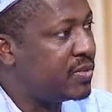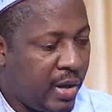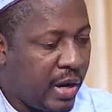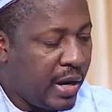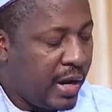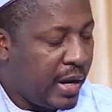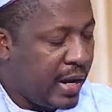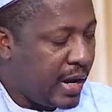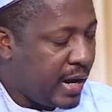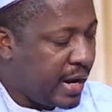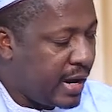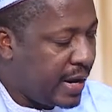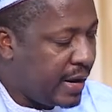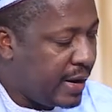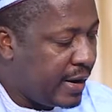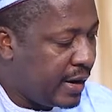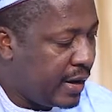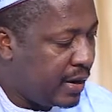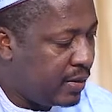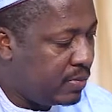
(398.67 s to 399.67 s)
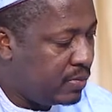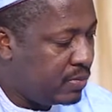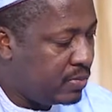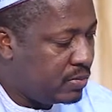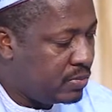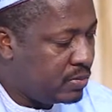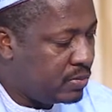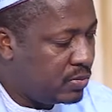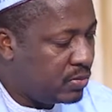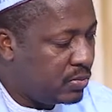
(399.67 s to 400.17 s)

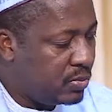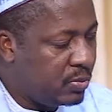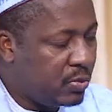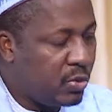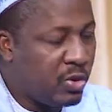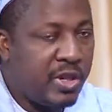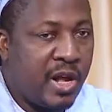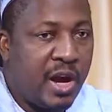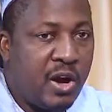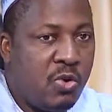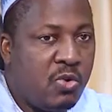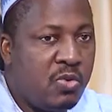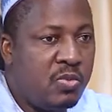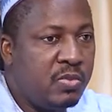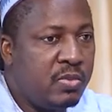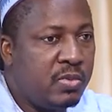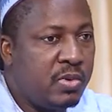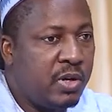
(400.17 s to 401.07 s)
For now,